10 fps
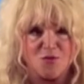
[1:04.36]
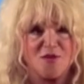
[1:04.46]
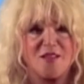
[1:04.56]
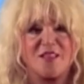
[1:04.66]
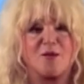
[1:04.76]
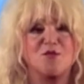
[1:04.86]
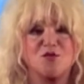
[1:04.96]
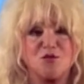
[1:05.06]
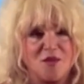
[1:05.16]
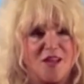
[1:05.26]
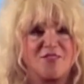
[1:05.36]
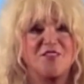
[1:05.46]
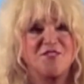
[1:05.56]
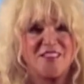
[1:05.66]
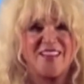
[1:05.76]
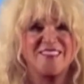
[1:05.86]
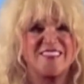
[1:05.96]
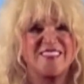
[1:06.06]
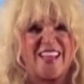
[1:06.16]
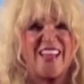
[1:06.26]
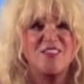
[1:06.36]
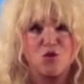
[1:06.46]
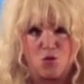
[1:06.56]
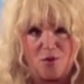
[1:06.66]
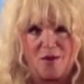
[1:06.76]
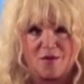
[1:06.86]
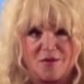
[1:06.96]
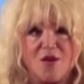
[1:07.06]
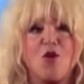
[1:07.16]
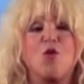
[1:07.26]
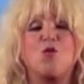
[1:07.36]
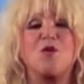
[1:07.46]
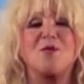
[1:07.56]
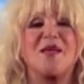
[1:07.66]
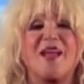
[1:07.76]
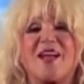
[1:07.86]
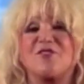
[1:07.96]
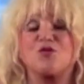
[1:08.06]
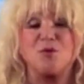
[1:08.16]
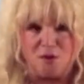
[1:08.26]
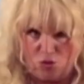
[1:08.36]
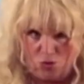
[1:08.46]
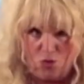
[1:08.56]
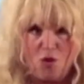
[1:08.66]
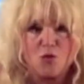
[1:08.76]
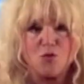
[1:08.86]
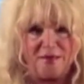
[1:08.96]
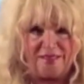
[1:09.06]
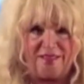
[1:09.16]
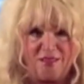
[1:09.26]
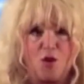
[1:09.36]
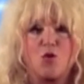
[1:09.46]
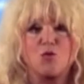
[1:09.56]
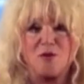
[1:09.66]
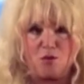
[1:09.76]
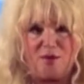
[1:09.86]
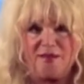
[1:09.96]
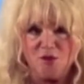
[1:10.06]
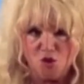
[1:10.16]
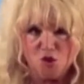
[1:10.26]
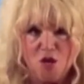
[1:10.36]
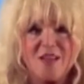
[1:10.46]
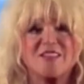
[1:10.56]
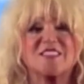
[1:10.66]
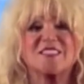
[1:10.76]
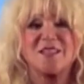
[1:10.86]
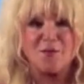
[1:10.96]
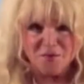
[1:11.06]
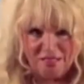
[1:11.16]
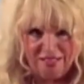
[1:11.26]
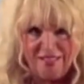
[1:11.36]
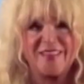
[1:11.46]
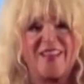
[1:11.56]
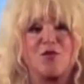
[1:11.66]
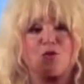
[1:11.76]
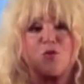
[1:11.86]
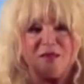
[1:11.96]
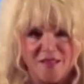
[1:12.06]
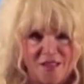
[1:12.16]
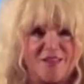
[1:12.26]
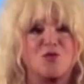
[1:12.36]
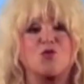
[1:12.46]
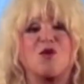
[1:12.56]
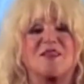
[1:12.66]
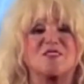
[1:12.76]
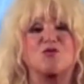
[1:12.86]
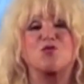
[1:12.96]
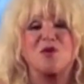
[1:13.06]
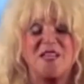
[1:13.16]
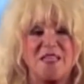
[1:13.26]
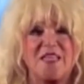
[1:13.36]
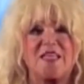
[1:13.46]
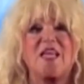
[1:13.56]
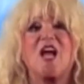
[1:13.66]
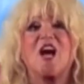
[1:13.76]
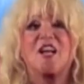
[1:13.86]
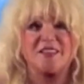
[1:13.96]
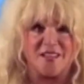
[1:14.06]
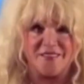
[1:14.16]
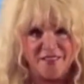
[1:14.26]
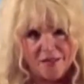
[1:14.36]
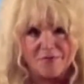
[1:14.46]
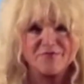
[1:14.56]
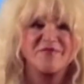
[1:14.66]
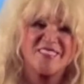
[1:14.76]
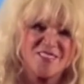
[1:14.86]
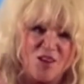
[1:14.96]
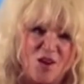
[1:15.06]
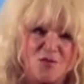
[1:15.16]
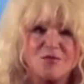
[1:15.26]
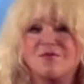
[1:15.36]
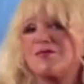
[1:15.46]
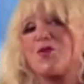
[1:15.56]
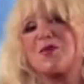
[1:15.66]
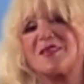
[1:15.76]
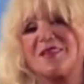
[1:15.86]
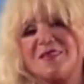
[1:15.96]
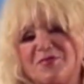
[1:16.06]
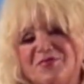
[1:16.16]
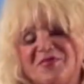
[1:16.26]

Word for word: when it comes to love and finances and career. We may have to redo, rethink, rearrange something that we thought was really a done deal. So, no big deal.